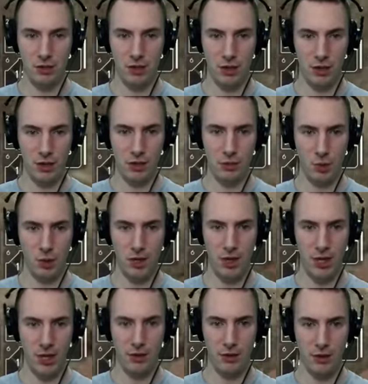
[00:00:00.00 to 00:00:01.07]
Oh boy,
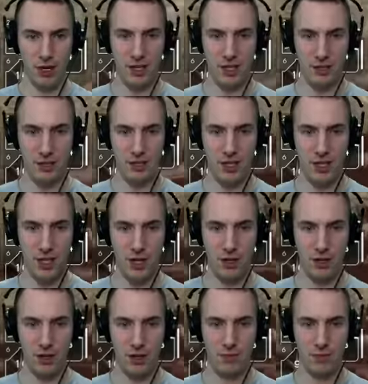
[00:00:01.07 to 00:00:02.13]
I don't think that was a
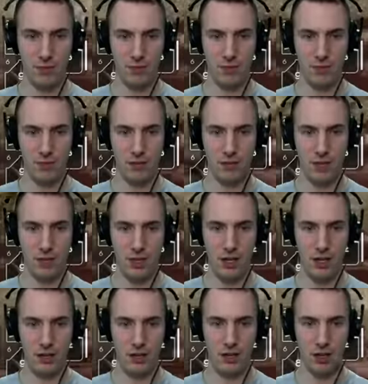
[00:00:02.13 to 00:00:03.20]
good
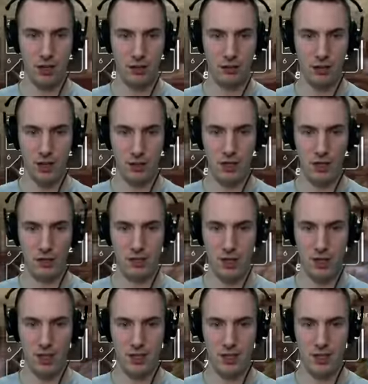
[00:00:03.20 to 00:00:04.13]
ult moment, but